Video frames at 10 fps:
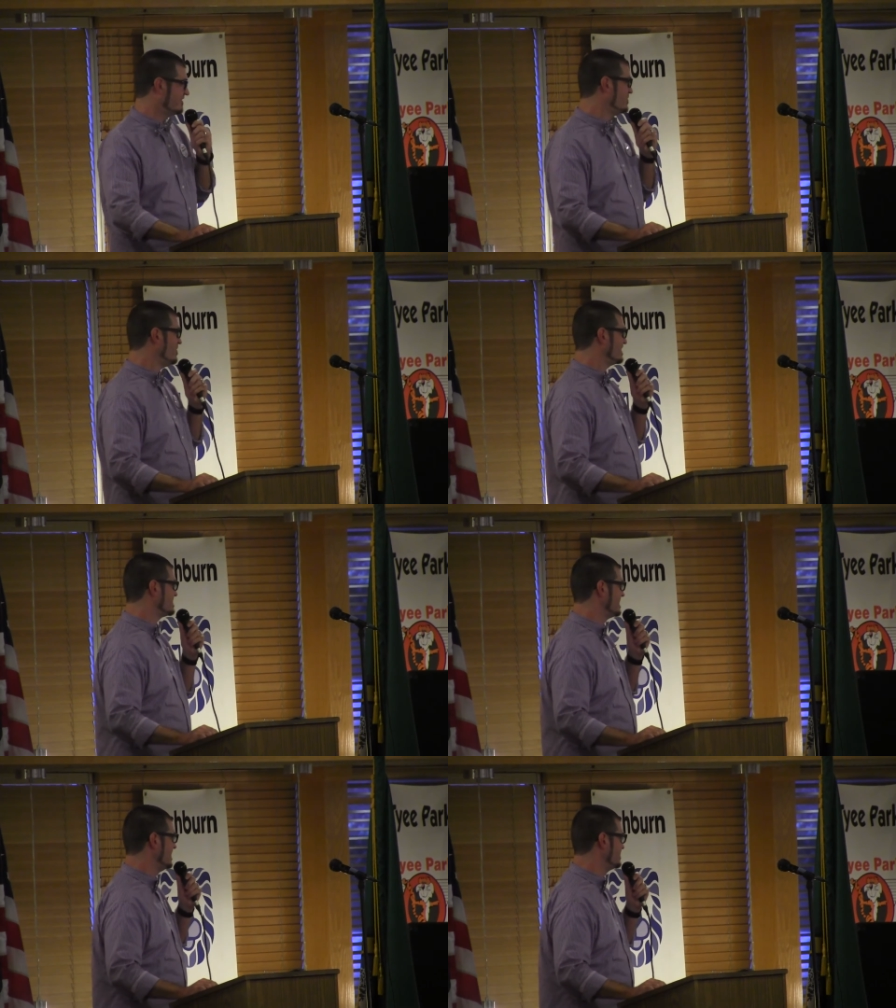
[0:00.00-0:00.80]
If you want to
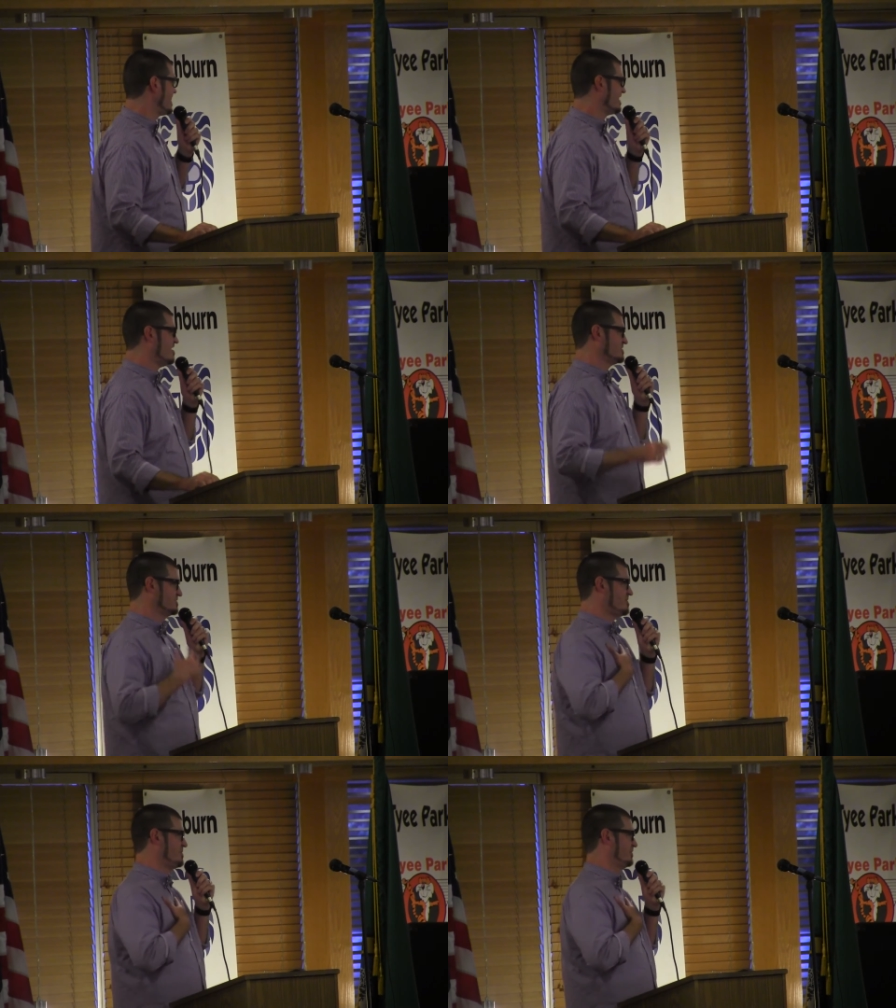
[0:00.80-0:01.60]
see, Janet Cox
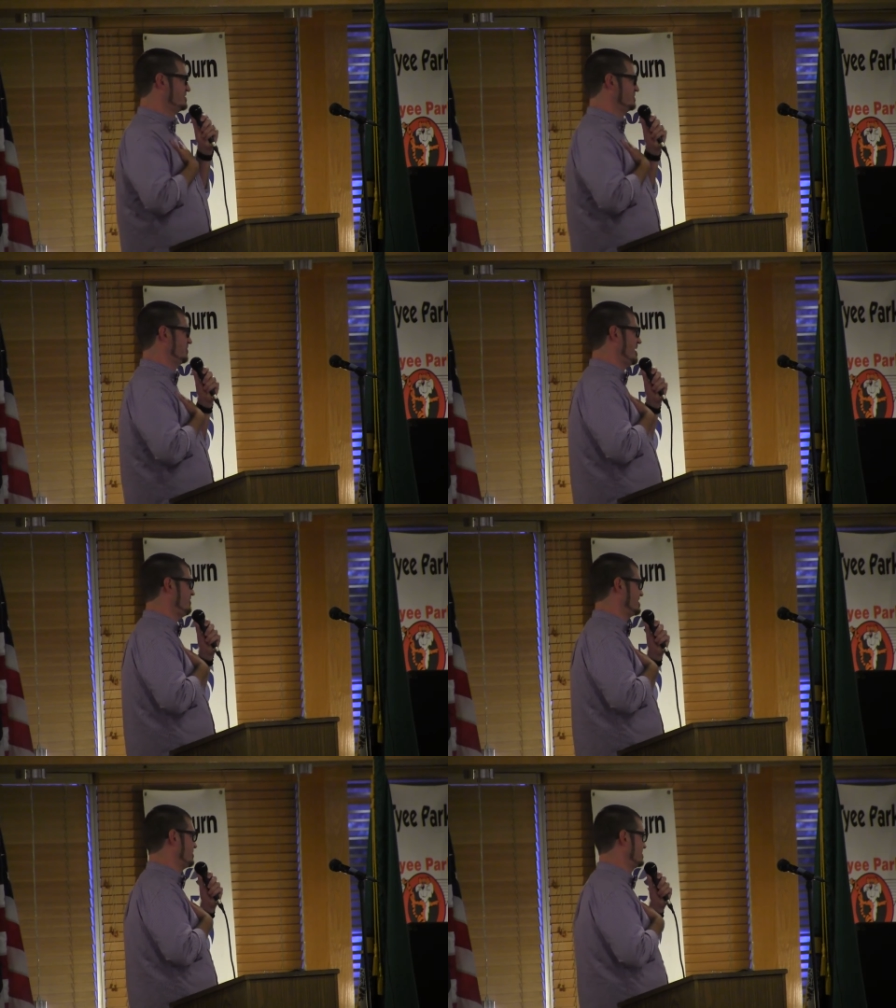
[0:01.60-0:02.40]
was my principal, my
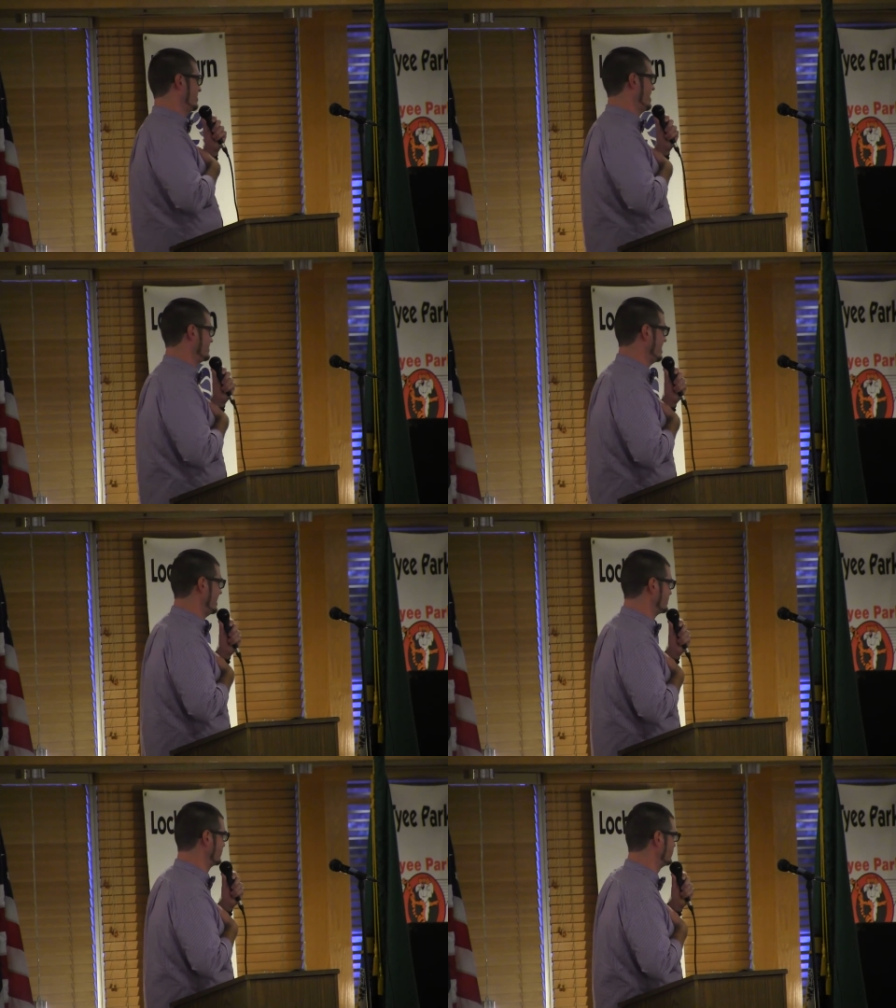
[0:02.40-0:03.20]
vice principal when I was in
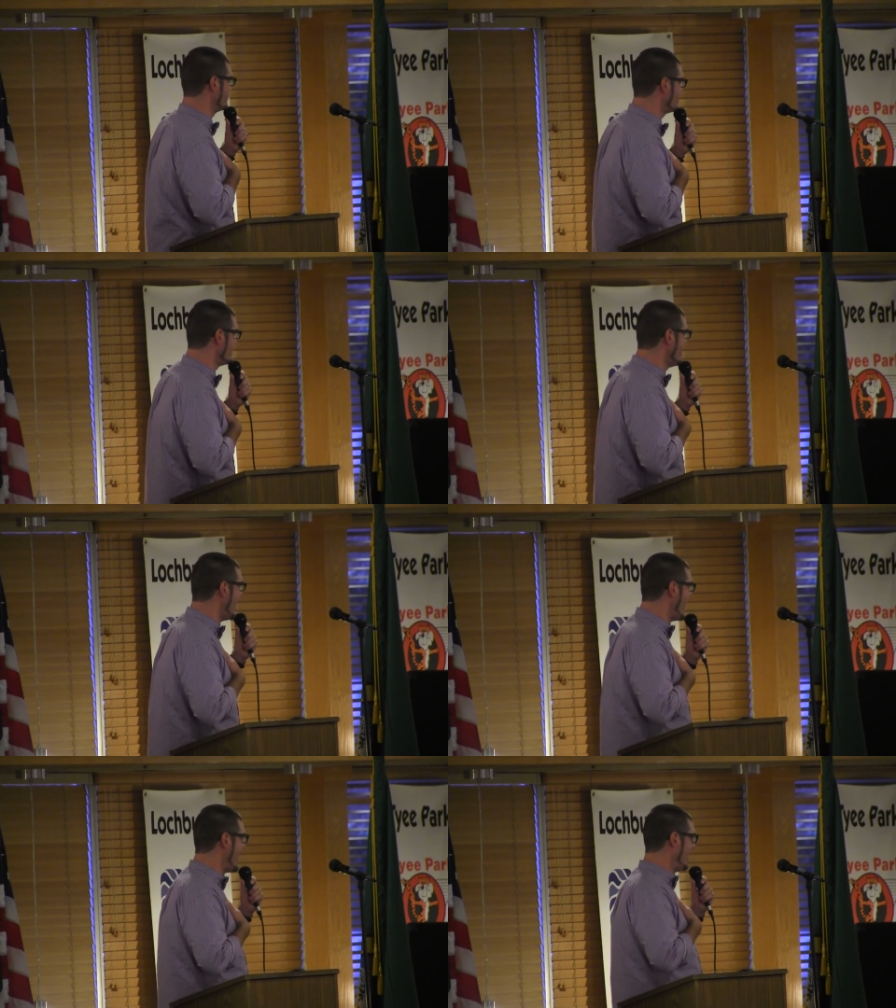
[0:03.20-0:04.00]
high school.
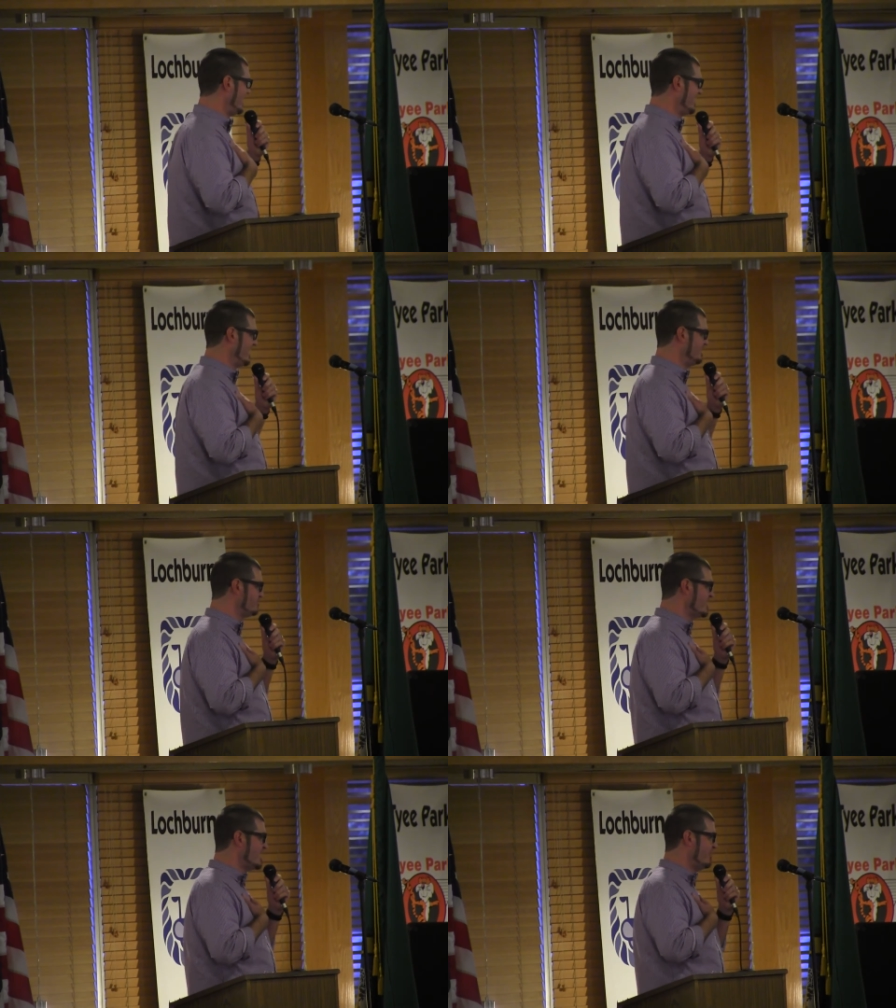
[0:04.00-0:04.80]
And
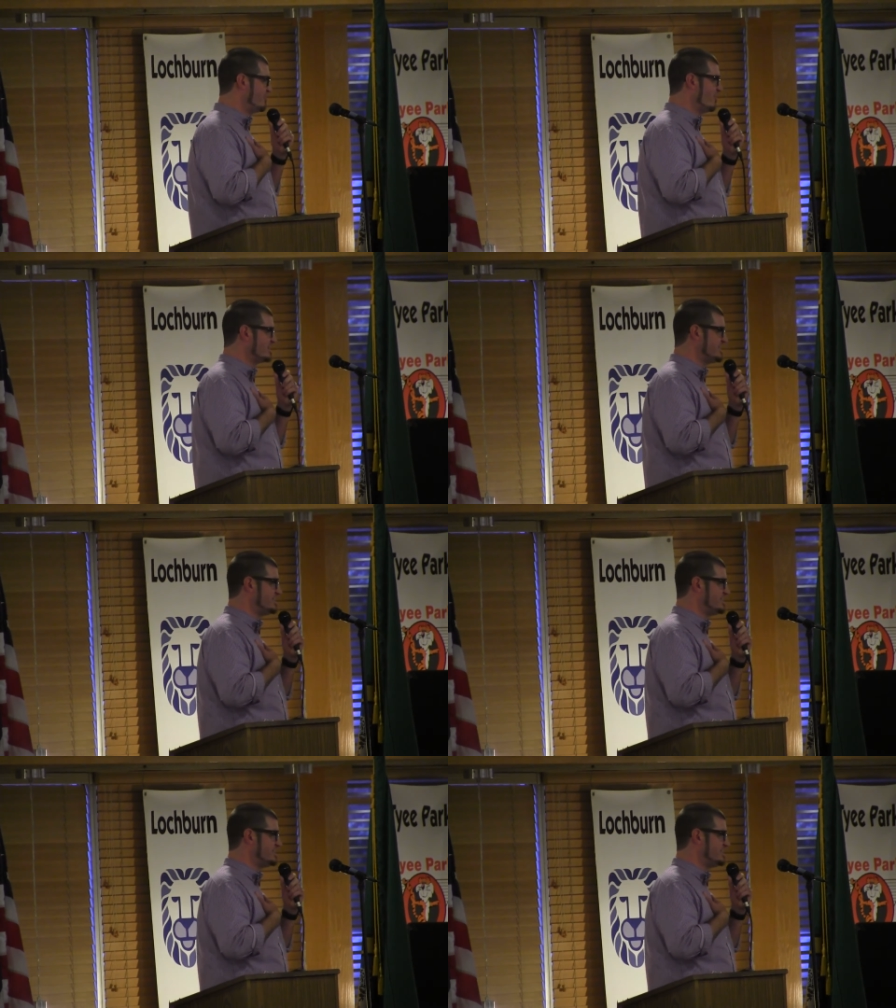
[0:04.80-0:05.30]
uh, if you want to see